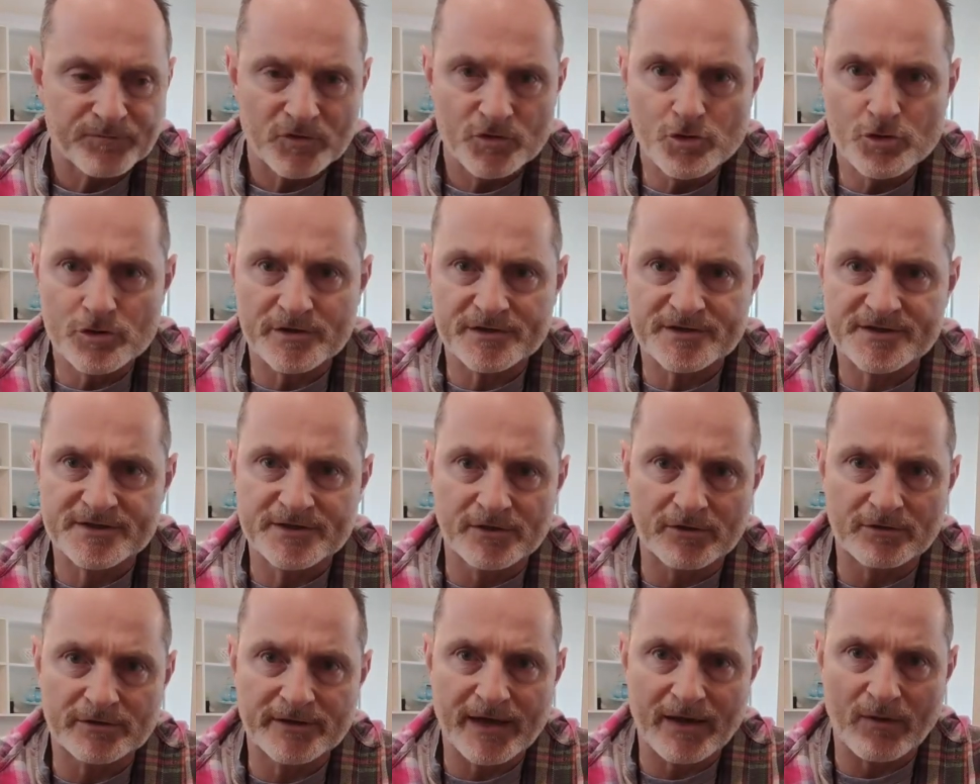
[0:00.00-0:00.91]
You could
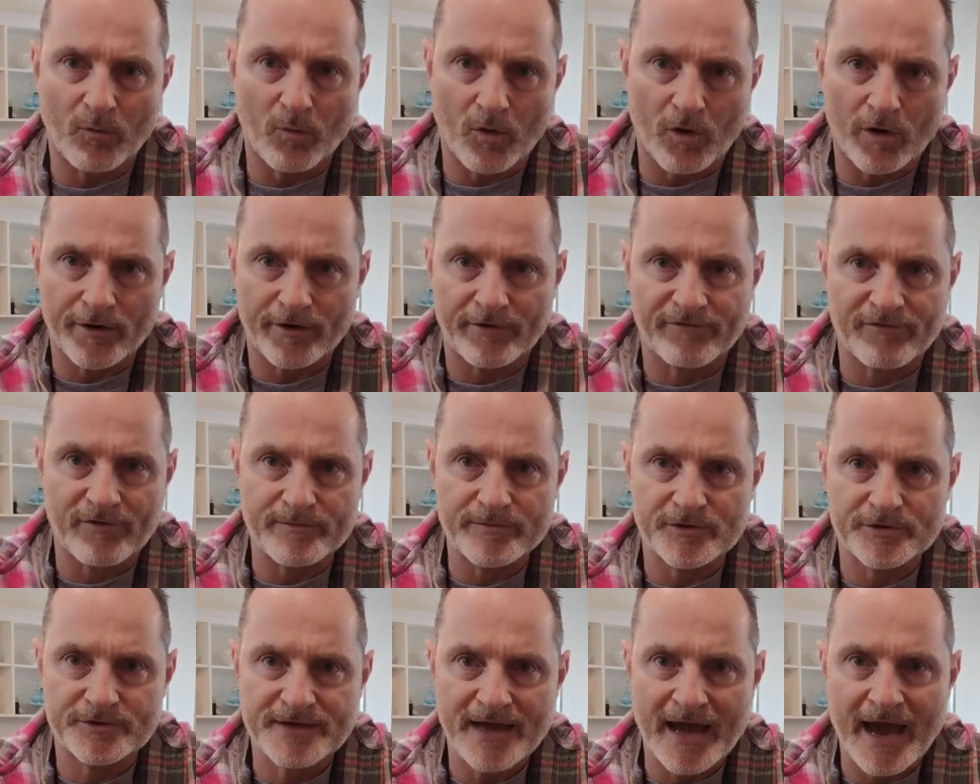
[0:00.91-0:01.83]
still get water from
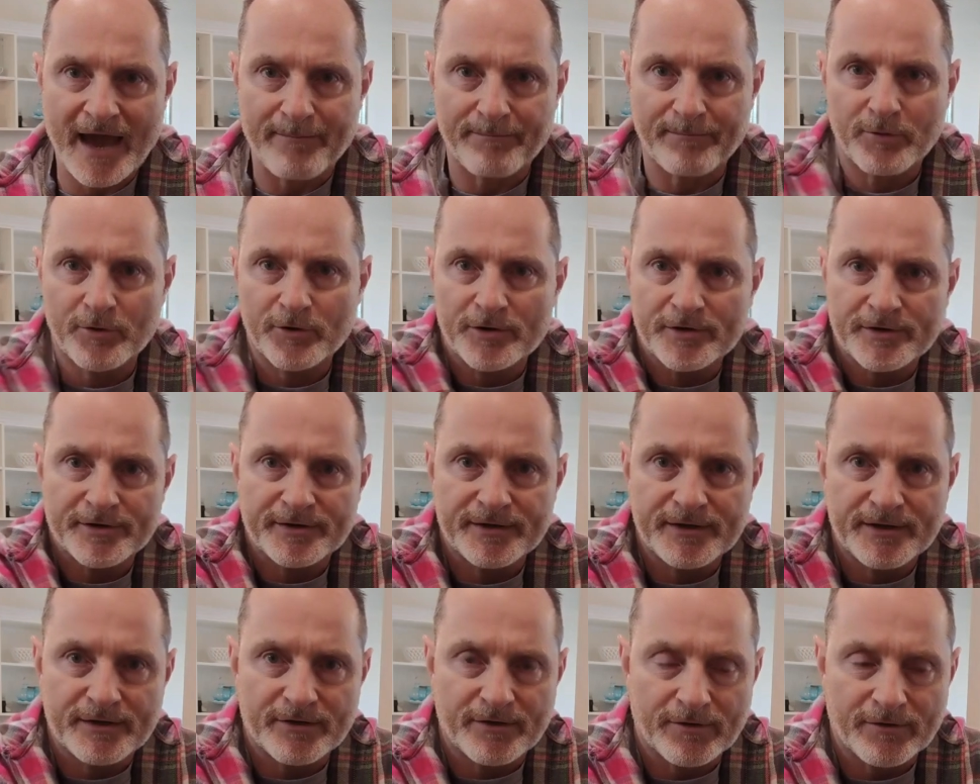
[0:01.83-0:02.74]
your tap, put it in
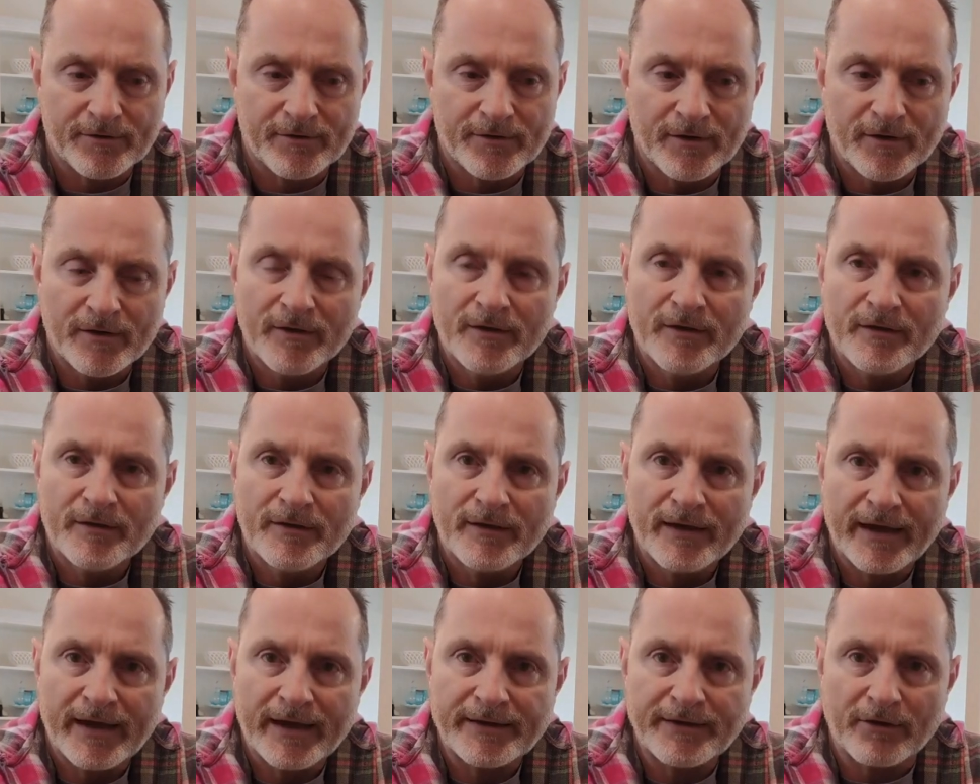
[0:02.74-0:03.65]
here,
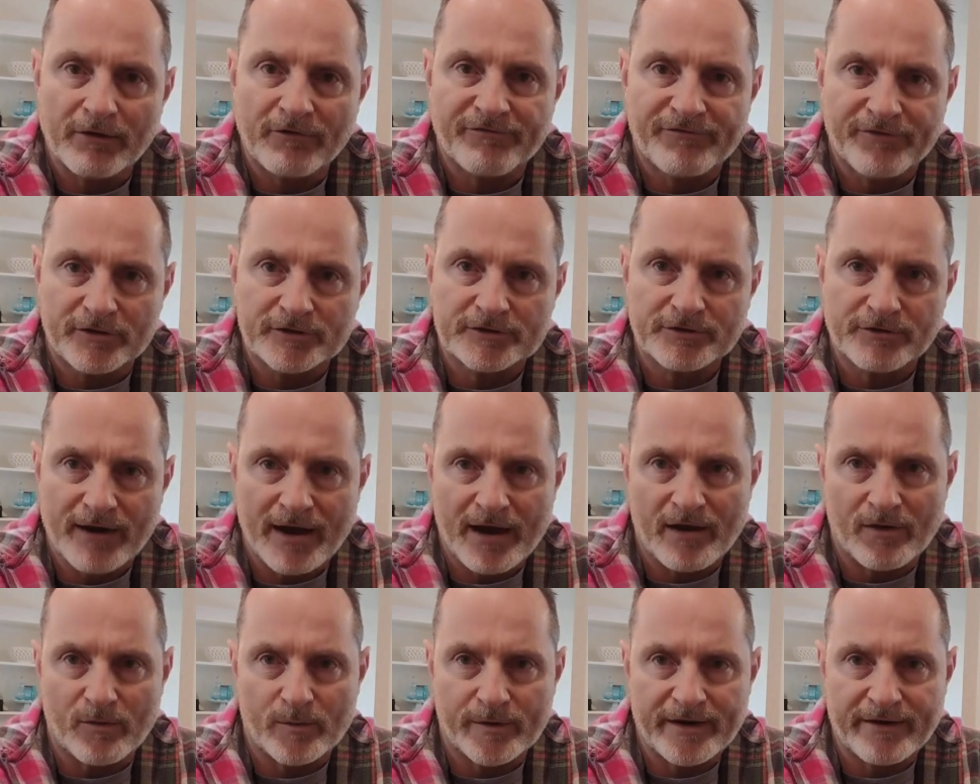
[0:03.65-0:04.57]
and it'll filter
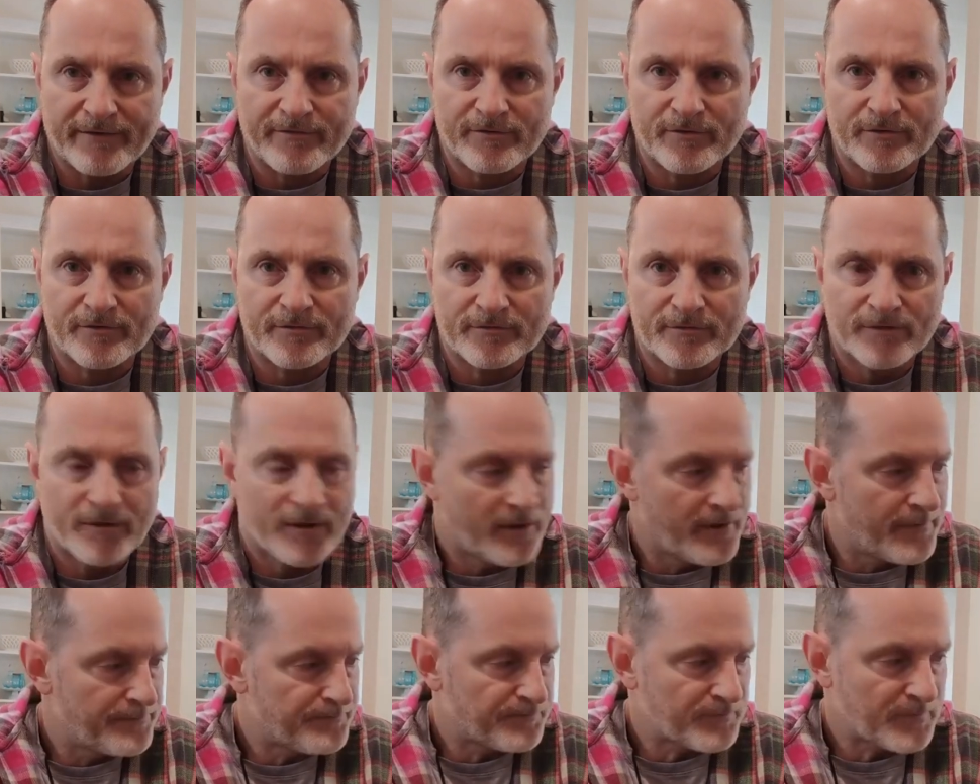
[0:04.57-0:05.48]
out whatever
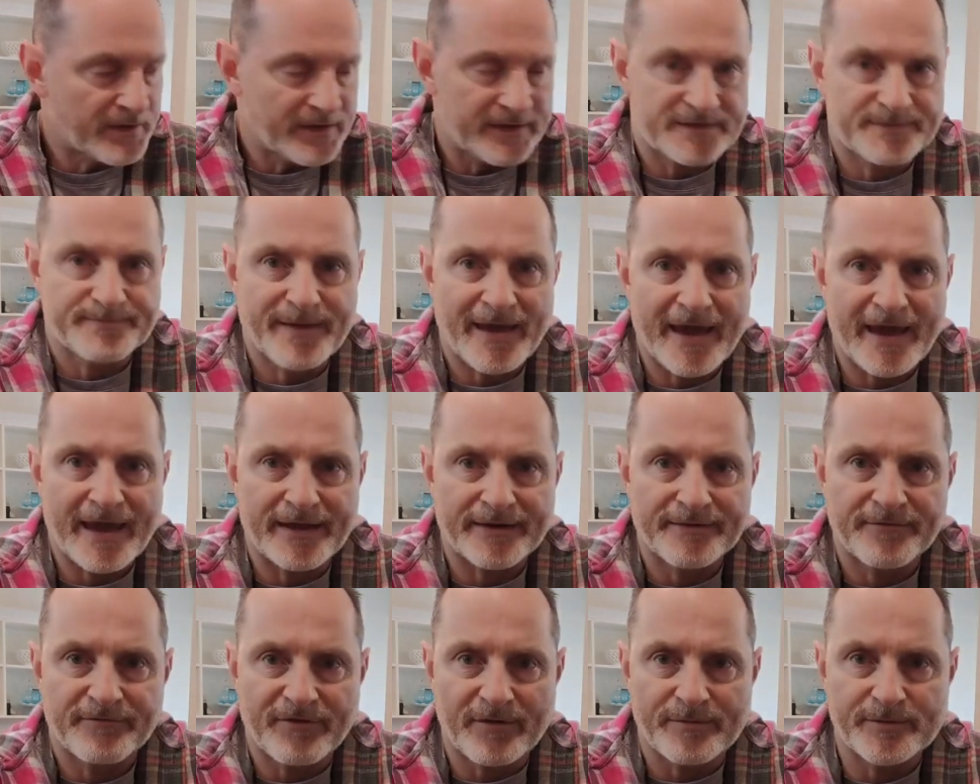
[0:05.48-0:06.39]
is
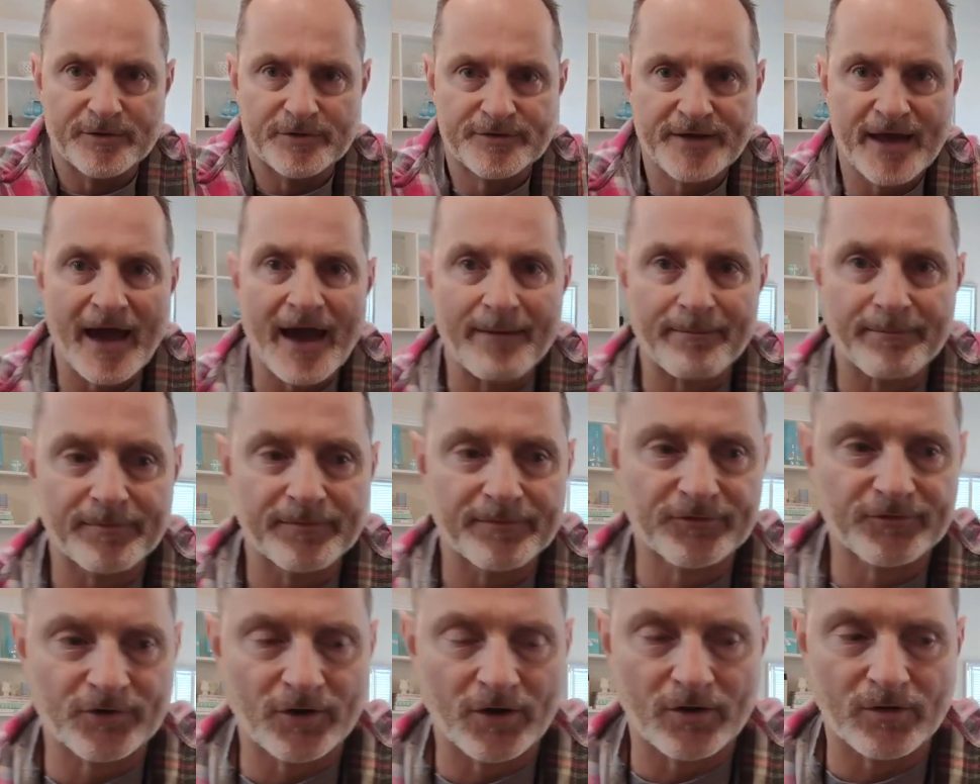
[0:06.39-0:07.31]
bad from your tap.
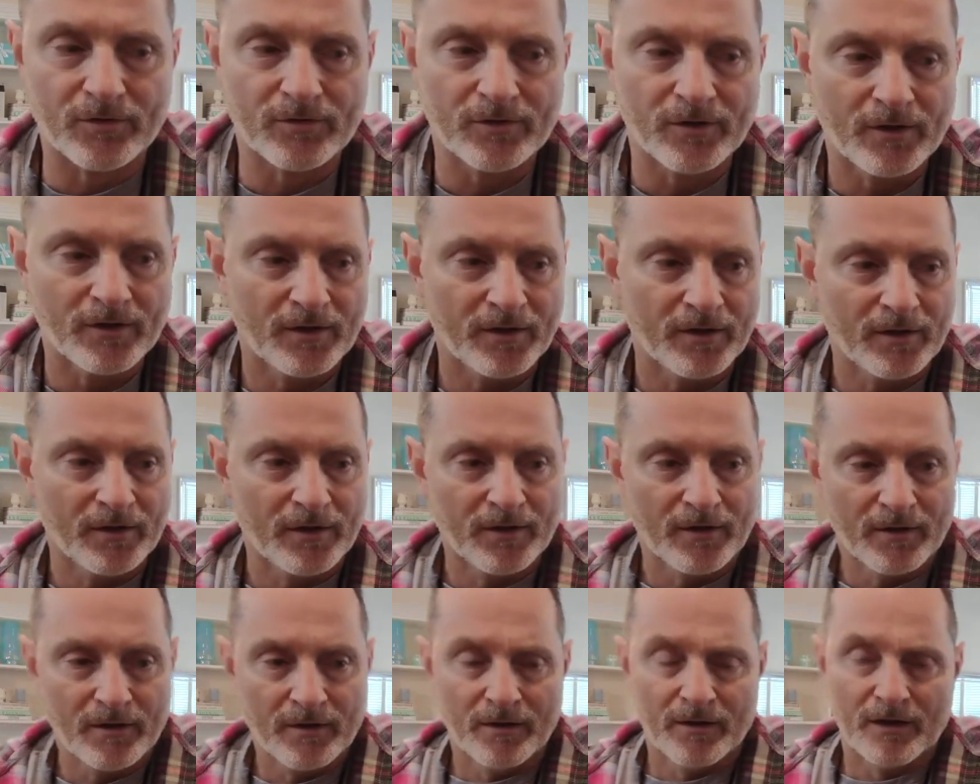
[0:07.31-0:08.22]
So
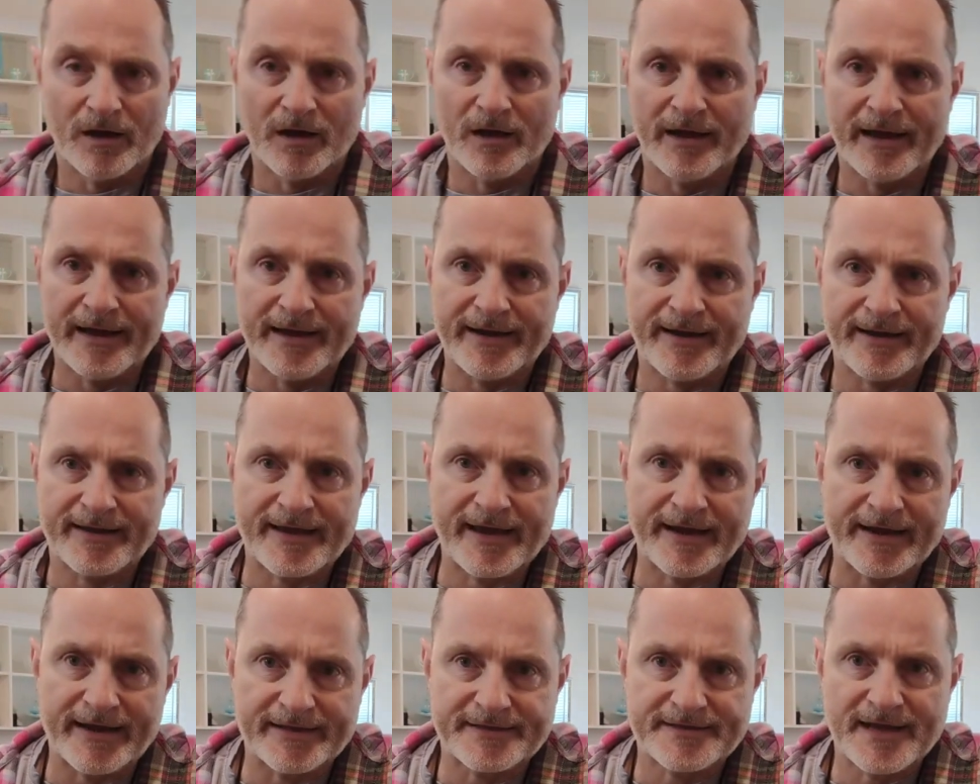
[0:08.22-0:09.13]
uh, and
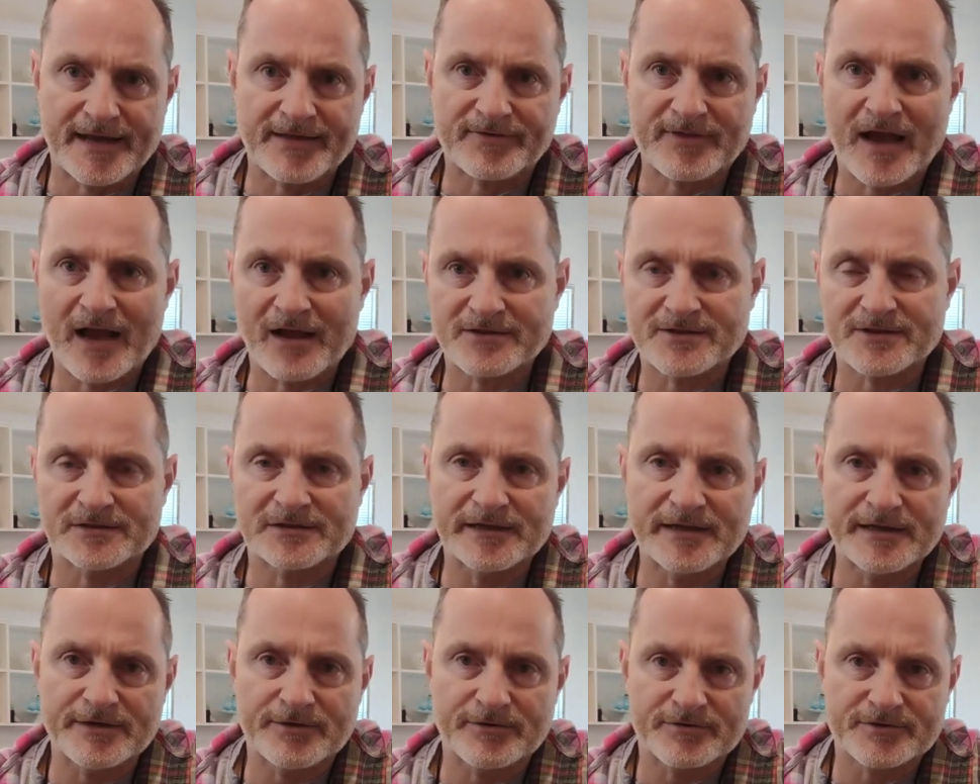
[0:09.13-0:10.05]
again, at 10,000
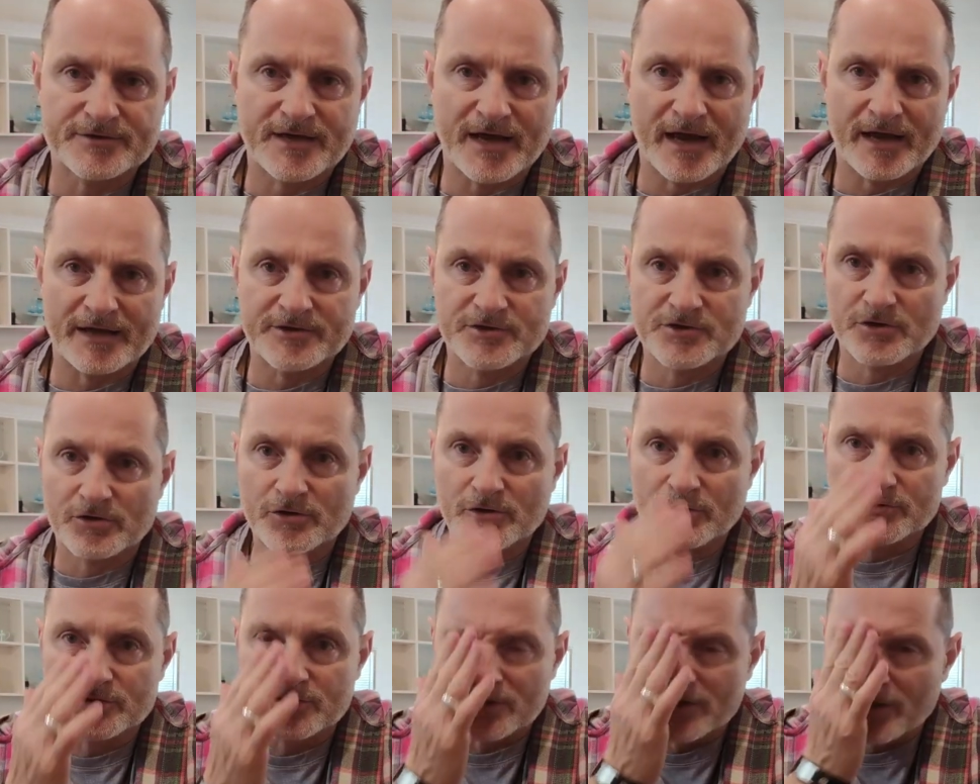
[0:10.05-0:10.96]
liters, guys, you're
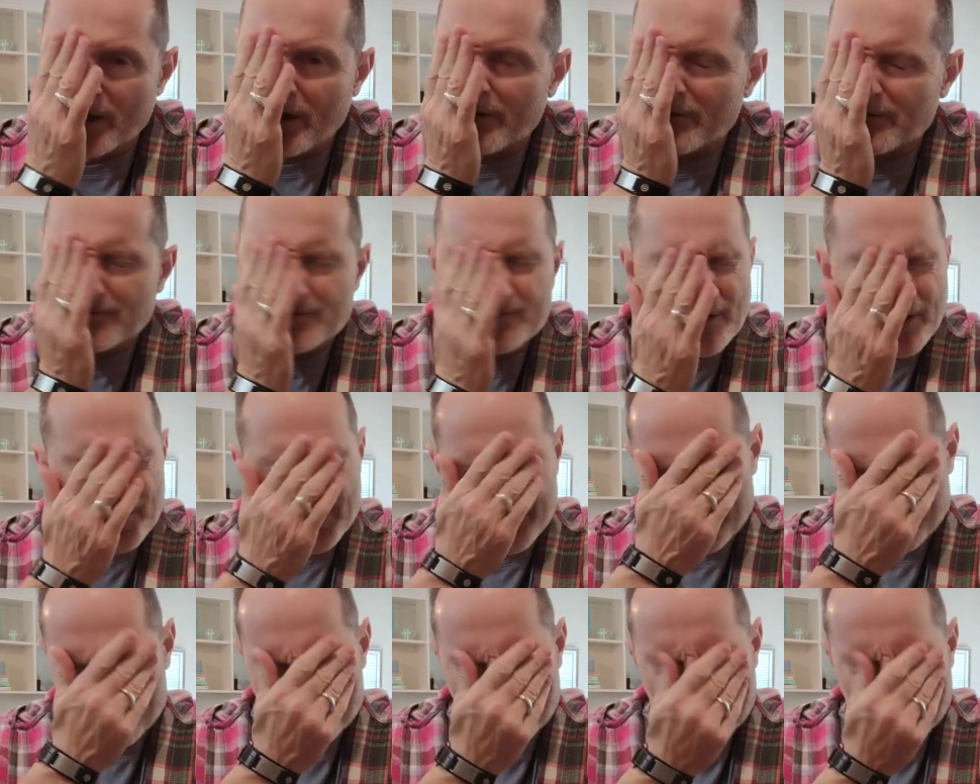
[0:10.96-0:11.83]
good to go. So